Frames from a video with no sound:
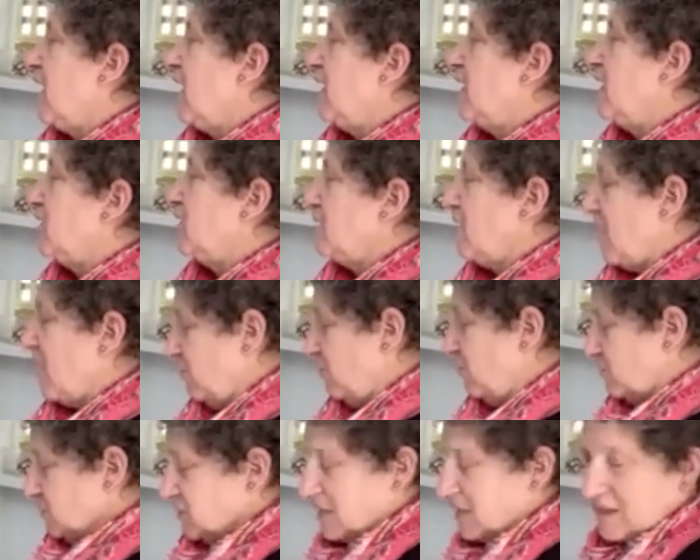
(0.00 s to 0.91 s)
and I
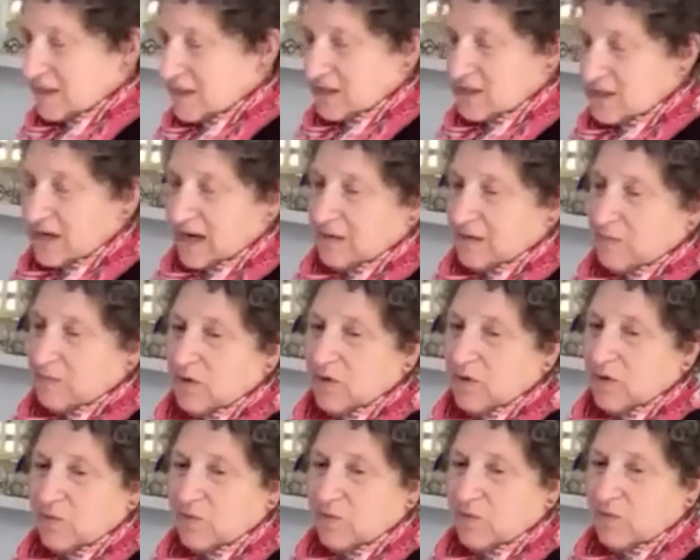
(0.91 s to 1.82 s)
will set the
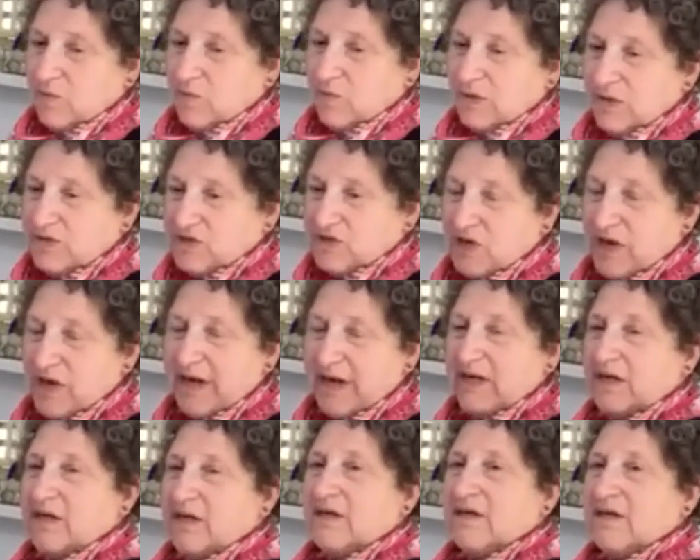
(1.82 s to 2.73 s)
table with, with
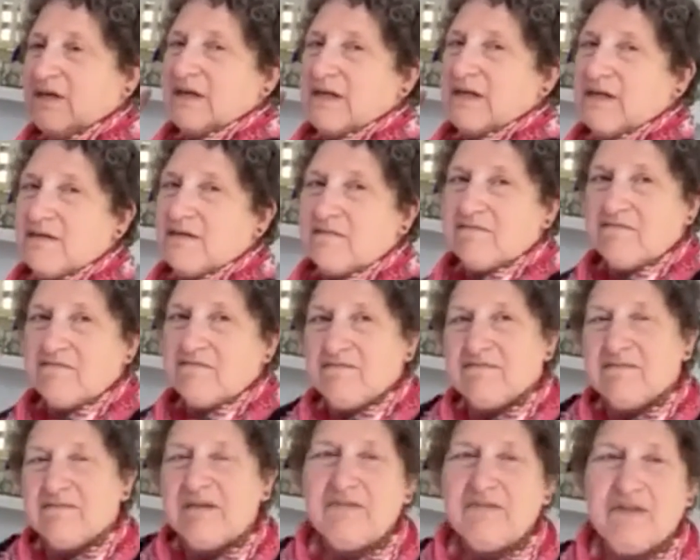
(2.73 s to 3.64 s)
China and
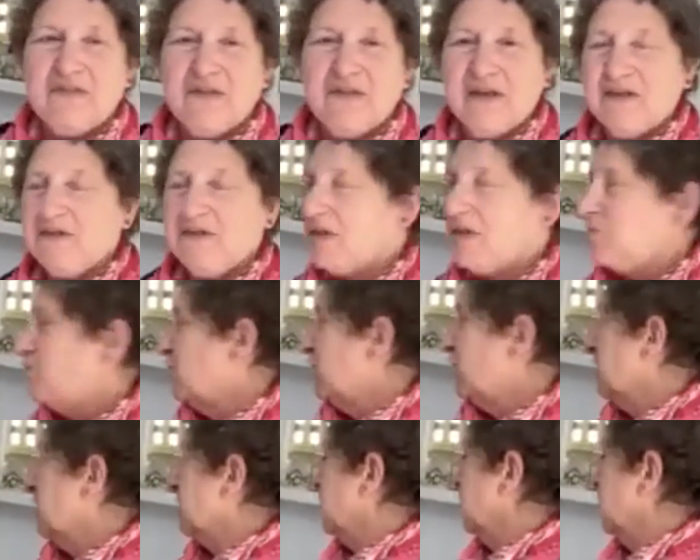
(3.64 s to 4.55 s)
everything. And they
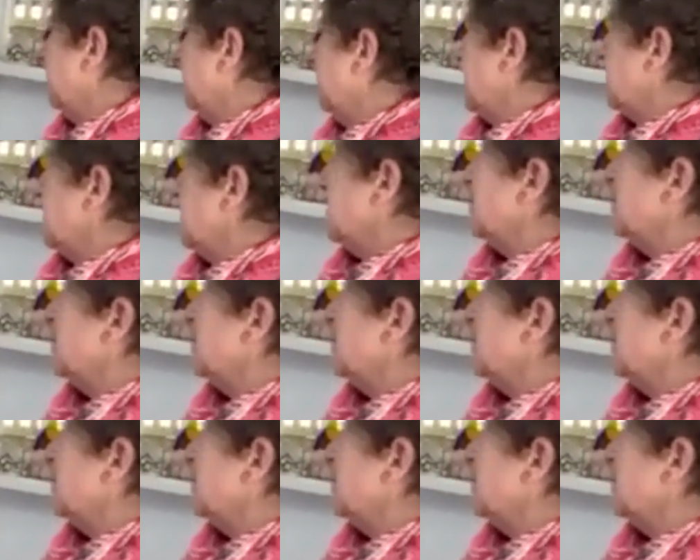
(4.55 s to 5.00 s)
bring a little picnic